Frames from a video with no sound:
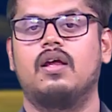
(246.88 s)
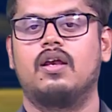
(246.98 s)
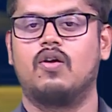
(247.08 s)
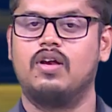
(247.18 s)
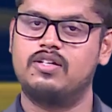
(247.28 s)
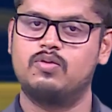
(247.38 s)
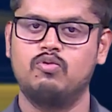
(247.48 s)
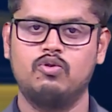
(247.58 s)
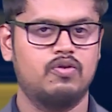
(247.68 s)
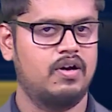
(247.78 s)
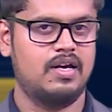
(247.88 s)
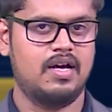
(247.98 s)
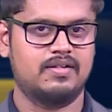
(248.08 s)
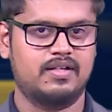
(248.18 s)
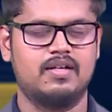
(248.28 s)
Now let's move to our
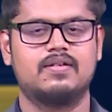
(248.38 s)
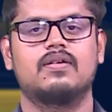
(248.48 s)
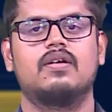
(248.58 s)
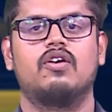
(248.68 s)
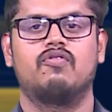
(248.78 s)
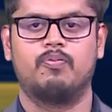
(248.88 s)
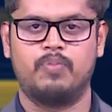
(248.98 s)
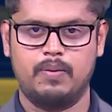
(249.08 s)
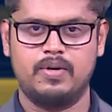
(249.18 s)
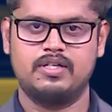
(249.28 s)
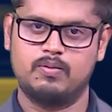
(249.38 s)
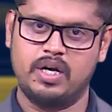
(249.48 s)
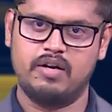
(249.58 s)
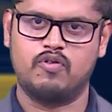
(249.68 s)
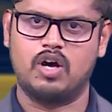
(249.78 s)
last case, where payments
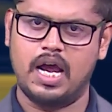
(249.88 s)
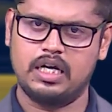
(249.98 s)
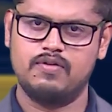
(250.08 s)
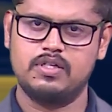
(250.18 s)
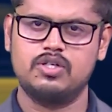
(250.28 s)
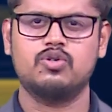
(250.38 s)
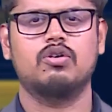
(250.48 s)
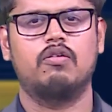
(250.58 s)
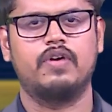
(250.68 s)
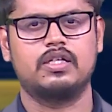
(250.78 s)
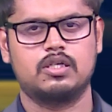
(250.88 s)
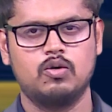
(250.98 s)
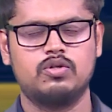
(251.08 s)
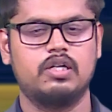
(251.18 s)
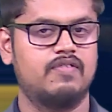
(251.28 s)
made for acquisition of
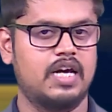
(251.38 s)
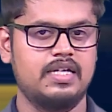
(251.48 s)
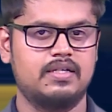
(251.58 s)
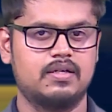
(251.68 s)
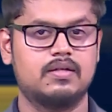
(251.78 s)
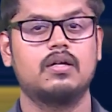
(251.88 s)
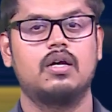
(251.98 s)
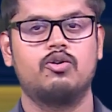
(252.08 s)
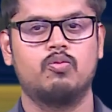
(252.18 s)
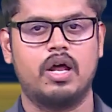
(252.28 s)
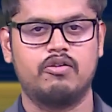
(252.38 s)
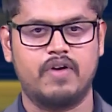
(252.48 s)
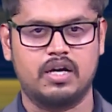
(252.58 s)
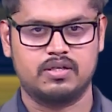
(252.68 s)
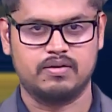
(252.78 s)
exclusive license to
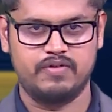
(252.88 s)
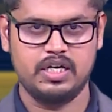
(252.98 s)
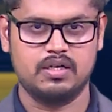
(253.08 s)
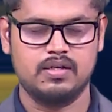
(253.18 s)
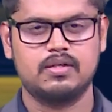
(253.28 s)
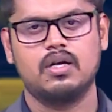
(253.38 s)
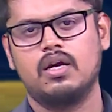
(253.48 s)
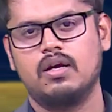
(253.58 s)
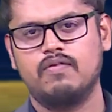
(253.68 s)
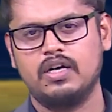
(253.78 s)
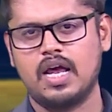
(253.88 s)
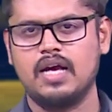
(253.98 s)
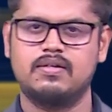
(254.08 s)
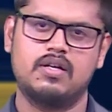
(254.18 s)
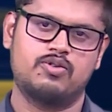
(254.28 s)
manufacture vehicles were
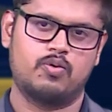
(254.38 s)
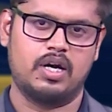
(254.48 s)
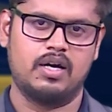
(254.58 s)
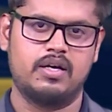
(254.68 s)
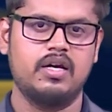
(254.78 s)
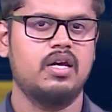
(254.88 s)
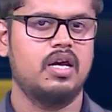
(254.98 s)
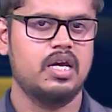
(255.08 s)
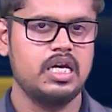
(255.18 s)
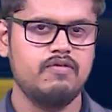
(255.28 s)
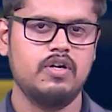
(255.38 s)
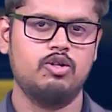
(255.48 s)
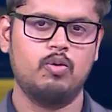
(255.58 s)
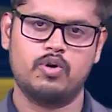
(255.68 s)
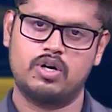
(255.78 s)
taxed as royalty even
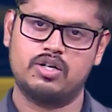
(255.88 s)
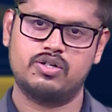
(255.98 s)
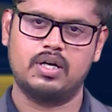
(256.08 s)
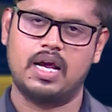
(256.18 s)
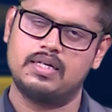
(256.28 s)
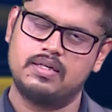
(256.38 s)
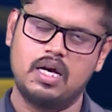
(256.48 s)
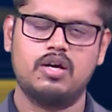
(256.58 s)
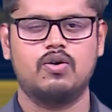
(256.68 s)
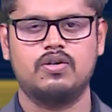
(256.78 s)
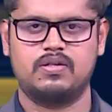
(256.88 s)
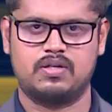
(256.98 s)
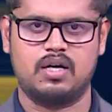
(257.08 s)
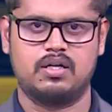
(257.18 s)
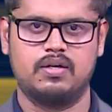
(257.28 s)
though production has yet not
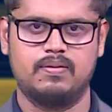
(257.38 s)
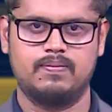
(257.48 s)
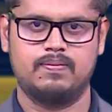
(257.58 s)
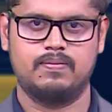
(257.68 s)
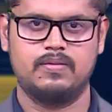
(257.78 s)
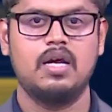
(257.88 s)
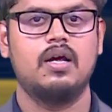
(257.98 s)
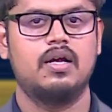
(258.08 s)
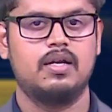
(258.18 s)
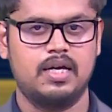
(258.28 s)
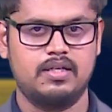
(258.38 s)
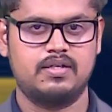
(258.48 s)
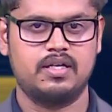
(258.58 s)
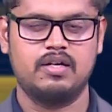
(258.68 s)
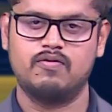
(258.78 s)
started. Let's
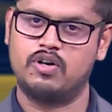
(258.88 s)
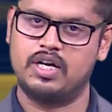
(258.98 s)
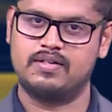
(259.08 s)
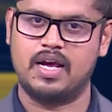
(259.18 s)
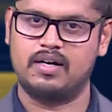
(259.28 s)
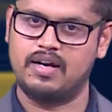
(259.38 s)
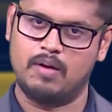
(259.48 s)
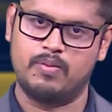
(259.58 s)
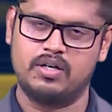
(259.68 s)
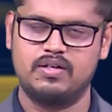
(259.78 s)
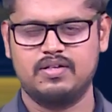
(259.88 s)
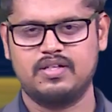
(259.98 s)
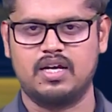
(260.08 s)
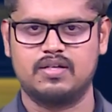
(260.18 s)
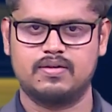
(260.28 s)
see what exactly happened in this
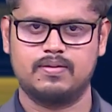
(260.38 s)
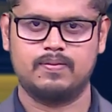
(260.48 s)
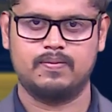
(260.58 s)
case.